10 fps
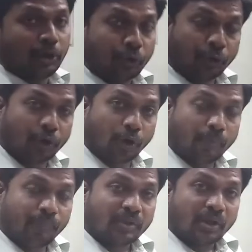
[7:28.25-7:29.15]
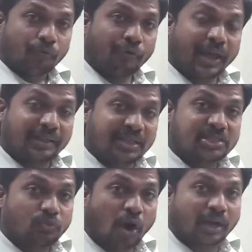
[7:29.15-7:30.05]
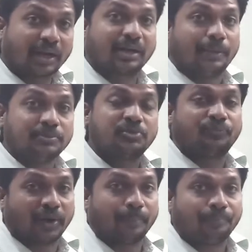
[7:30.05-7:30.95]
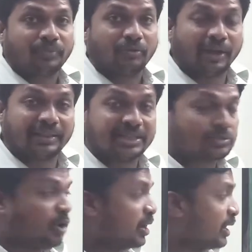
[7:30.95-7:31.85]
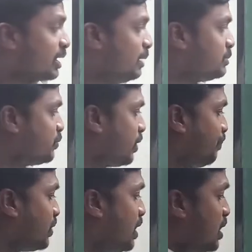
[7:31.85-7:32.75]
Do you know where this water comes from? Where this water comes from?